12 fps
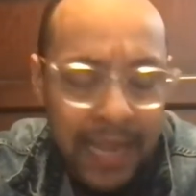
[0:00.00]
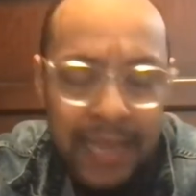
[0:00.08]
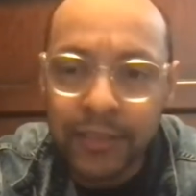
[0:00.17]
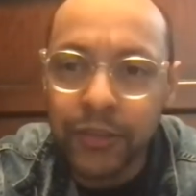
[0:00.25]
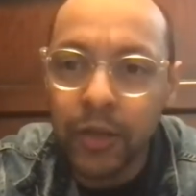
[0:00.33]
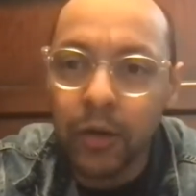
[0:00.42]

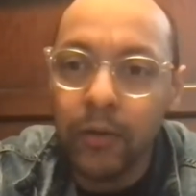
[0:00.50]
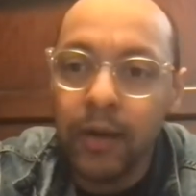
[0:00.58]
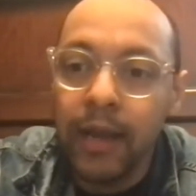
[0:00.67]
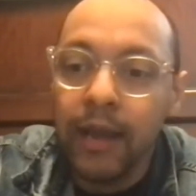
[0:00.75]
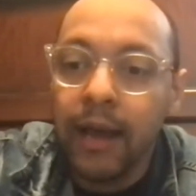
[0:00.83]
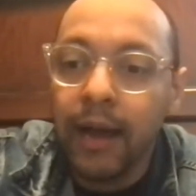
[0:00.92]
And so
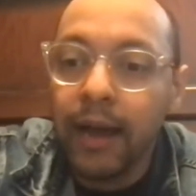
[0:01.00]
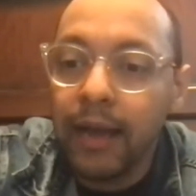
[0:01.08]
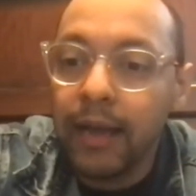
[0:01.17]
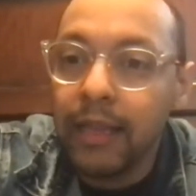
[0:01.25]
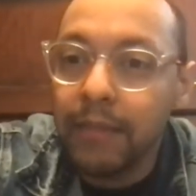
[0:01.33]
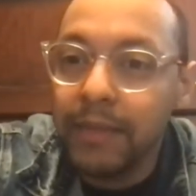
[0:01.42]

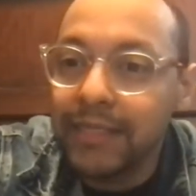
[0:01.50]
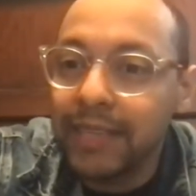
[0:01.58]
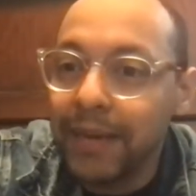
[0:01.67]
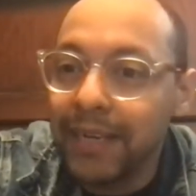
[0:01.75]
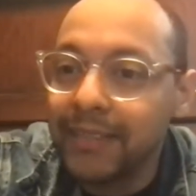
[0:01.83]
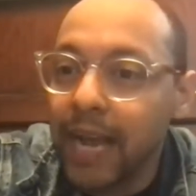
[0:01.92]
let me just
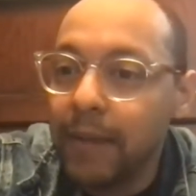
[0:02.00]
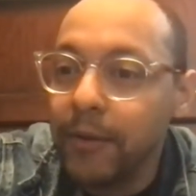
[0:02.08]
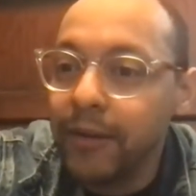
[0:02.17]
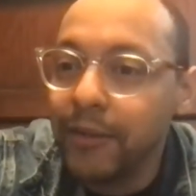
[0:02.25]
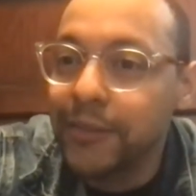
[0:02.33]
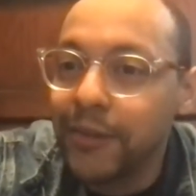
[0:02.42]
set my timer
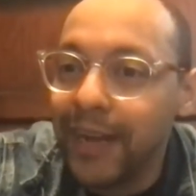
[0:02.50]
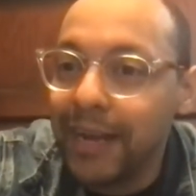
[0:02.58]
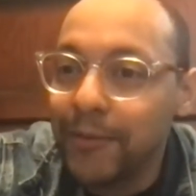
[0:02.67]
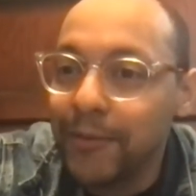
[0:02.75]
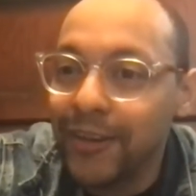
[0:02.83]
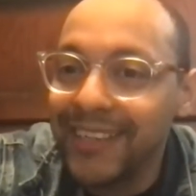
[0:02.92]
here so
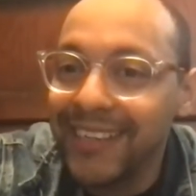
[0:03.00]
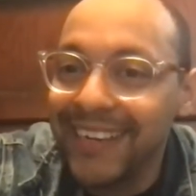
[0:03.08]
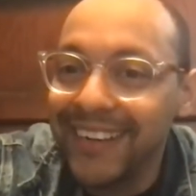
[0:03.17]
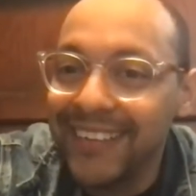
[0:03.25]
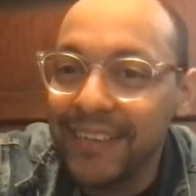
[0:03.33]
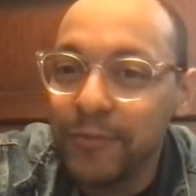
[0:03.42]
I'm all good
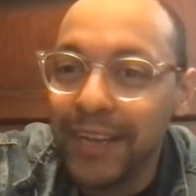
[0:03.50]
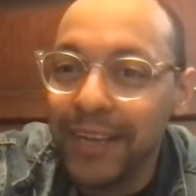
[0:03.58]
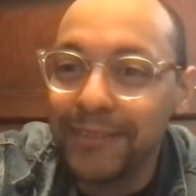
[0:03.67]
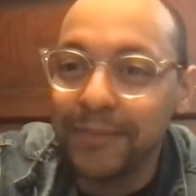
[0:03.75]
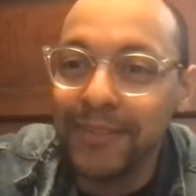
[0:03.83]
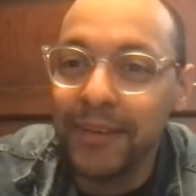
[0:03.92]
here, and then we'll
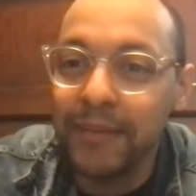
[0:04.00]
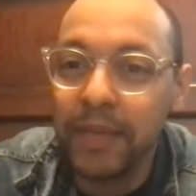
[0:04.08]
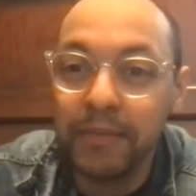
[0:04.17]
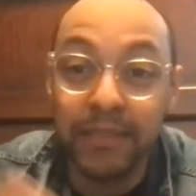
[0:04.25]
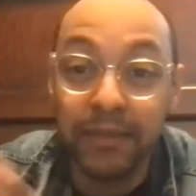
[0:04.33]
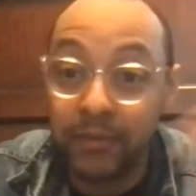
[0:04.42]
have
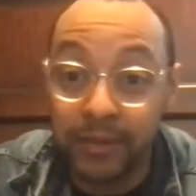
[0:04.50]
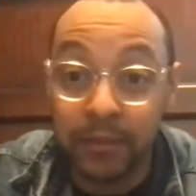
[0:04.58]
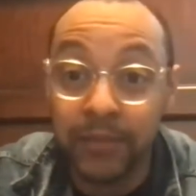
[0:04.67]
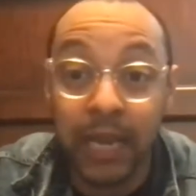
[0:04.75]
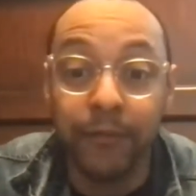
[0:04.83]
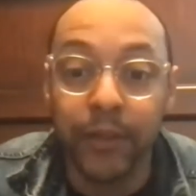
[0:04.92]
maybe
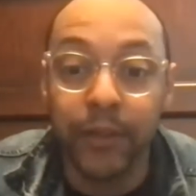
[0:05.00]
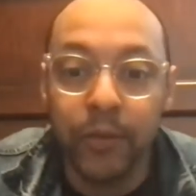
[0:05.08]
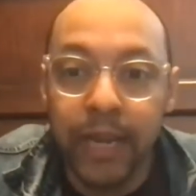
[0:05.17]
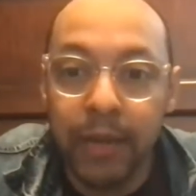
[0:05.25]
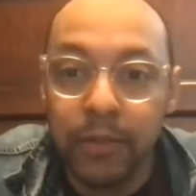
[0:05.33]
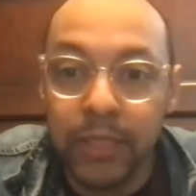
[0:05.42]
some time for
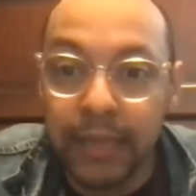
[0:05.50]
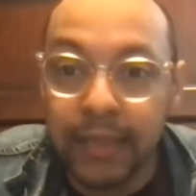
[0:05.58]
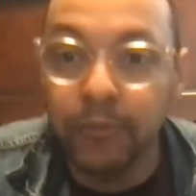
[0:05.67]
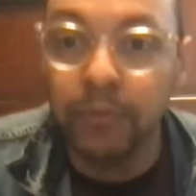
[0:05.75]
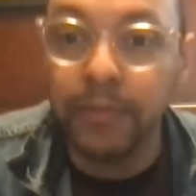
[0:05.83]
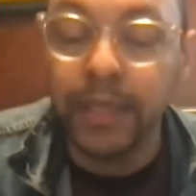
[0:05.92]
Q&A, which I
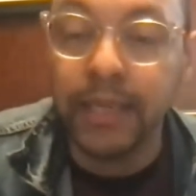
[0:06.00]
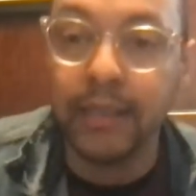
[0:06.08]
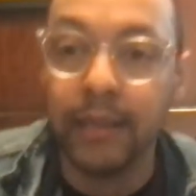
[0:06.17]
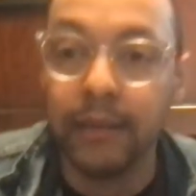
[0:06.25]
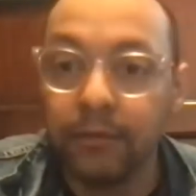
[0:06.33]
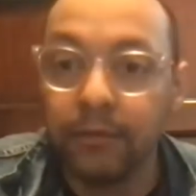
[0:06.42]
think will be
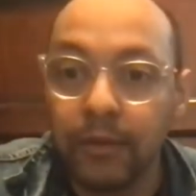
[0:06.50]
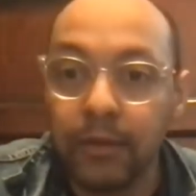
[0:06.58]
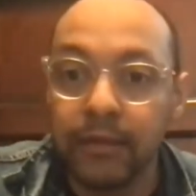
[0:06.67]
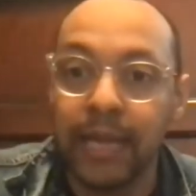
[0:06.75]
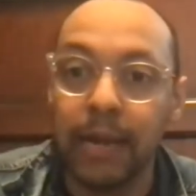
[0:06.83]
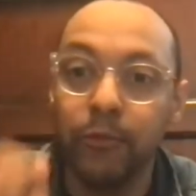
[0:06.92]

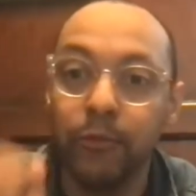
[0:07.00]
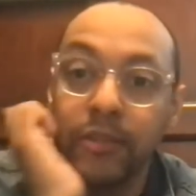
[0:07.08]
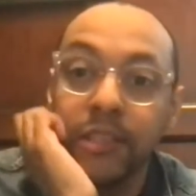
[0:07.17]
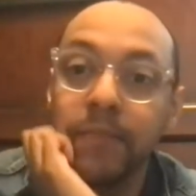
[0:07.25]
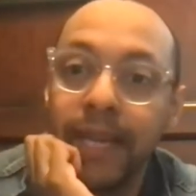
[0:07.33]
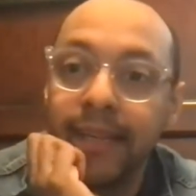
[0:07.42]
time well
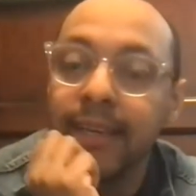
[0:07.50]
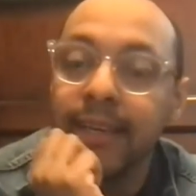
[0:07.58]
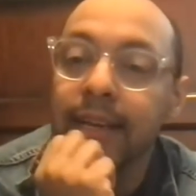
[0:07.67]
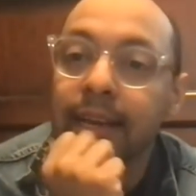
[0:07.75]
spent.